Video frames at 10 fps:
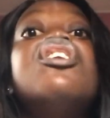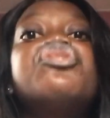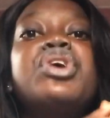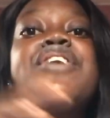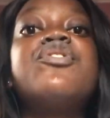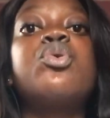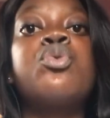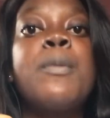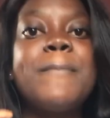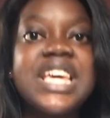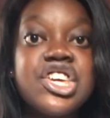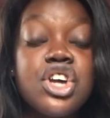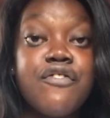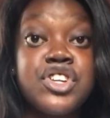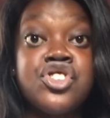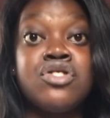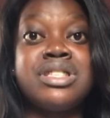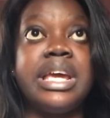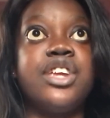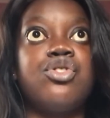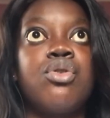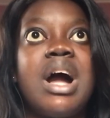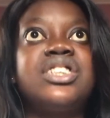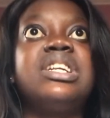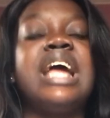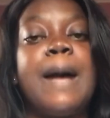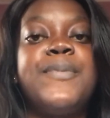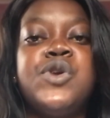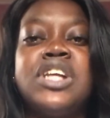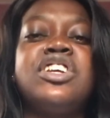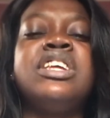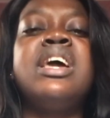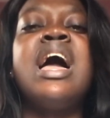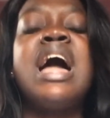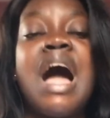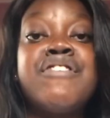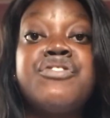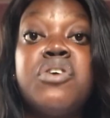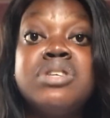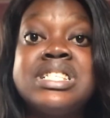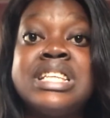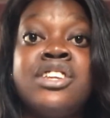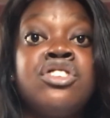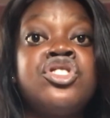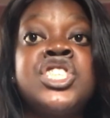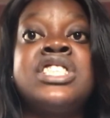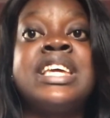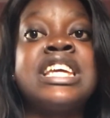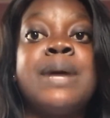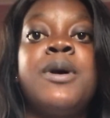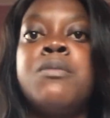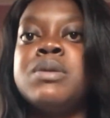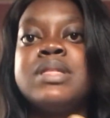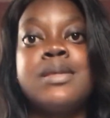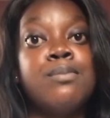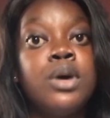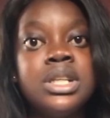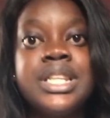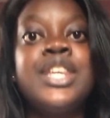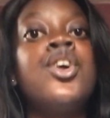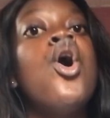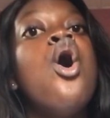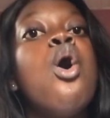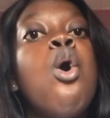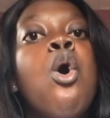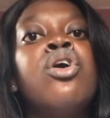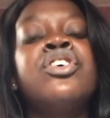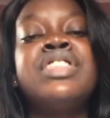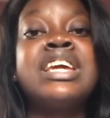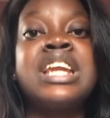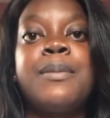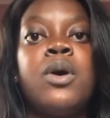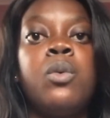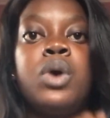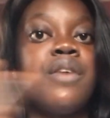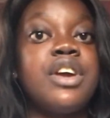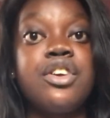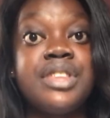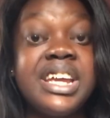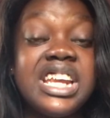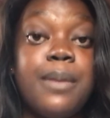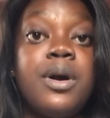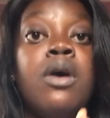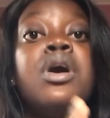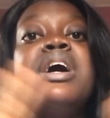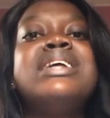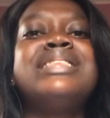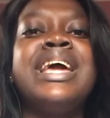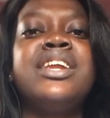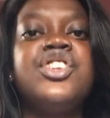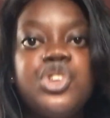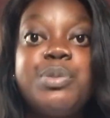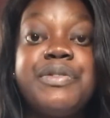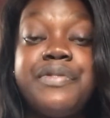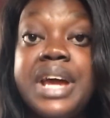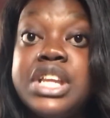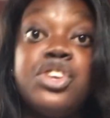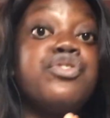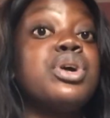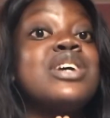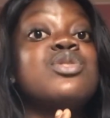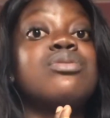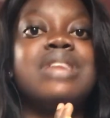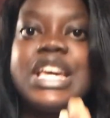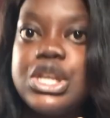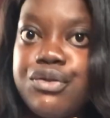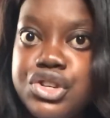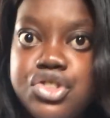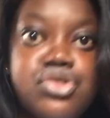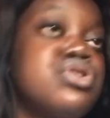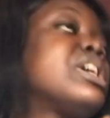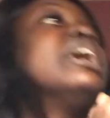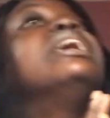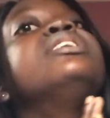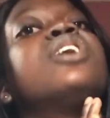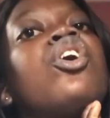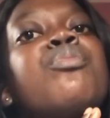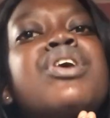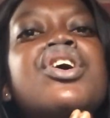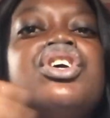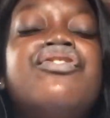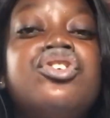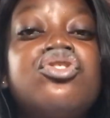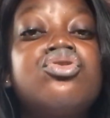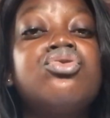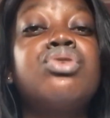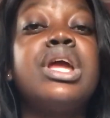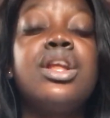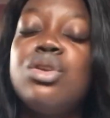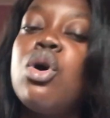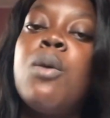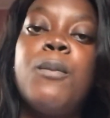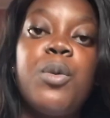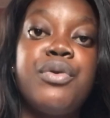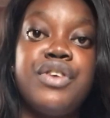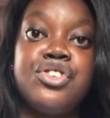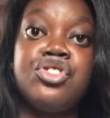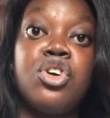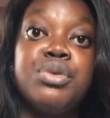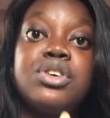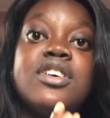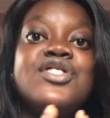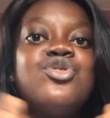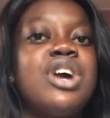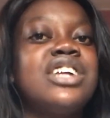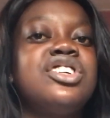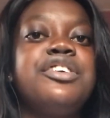So if you're making your videos and you're actually happy, you're actually having fun with it, and not just thinking about maybe the money, or you're thinking about whatever you're thinking about, then you'd be fine. Your viewers will like your videos, and your videos will look a lot more professional because you're actually